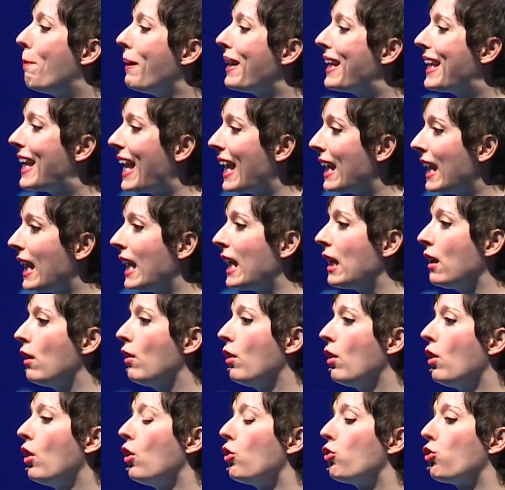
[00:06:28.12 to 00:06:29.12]

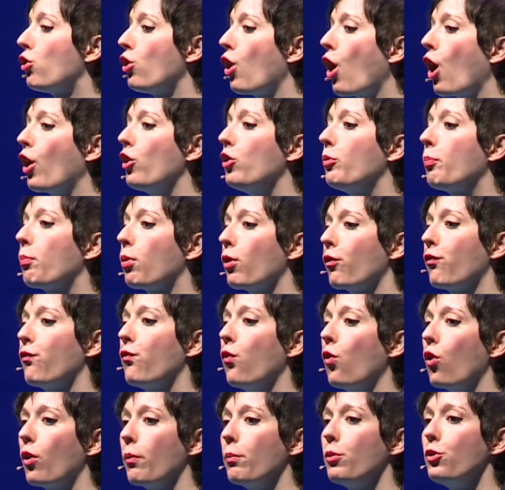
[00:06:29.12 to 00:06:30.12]
beginning to
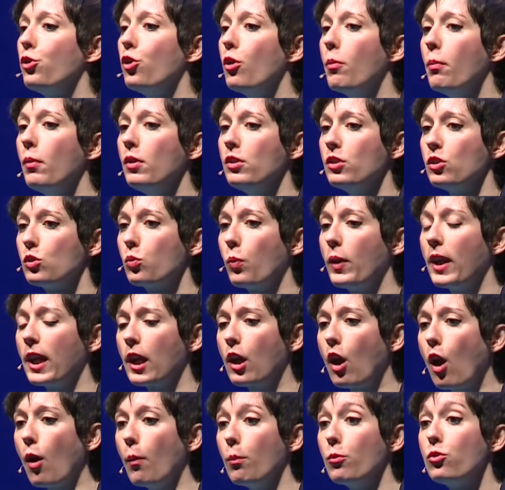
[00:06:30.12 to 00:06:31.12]
outperform humans when
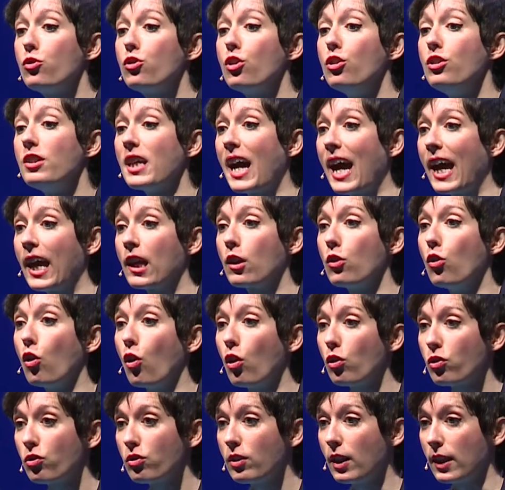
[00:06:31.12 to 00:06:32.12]
it comes to
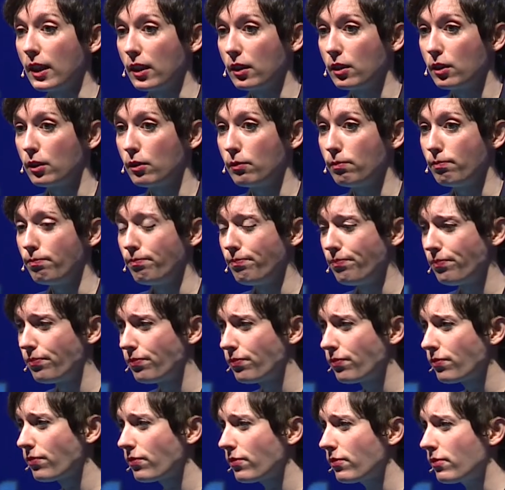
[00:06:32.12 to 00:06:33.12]
diagnostics.
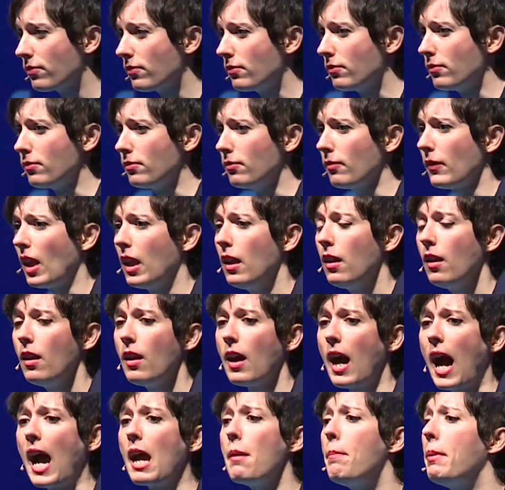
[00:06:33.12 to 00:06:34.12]

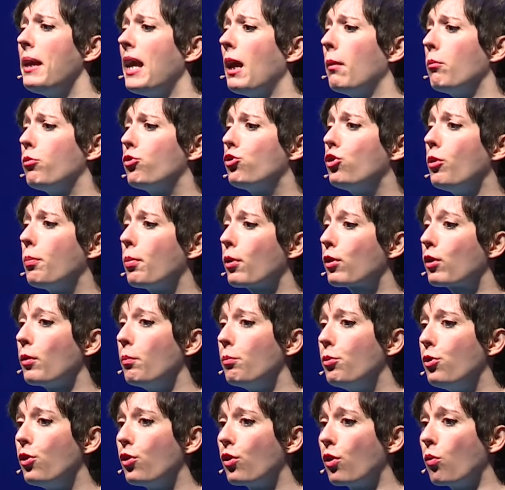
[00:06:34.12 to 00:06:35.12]
IBM
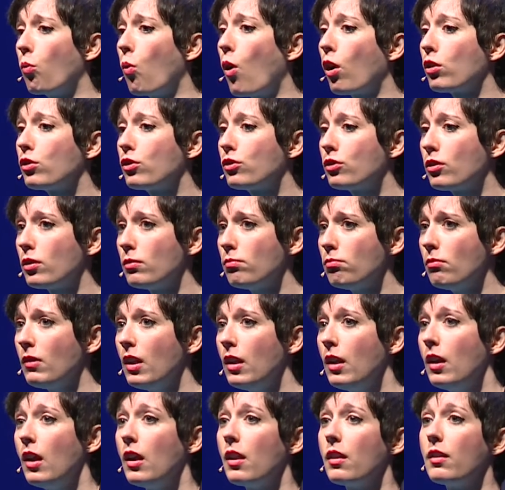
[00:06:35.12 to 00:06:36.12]
supercomputer Watson,
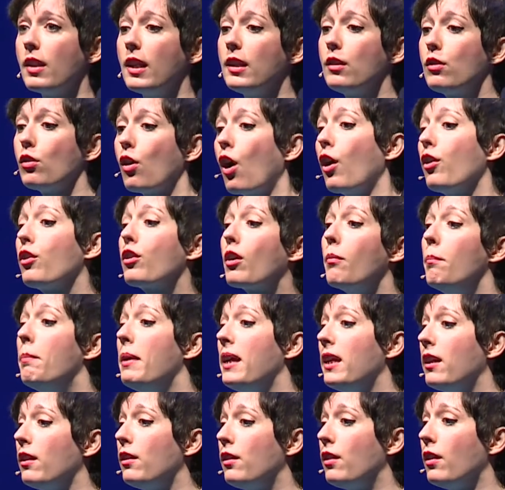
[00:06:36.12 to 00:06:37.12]
that
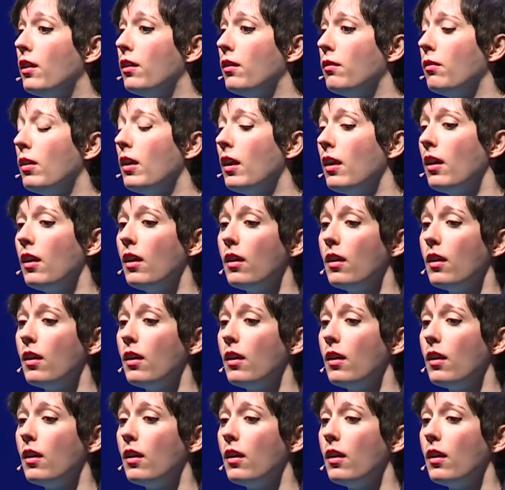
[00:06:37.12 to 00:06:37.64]
outcompeted the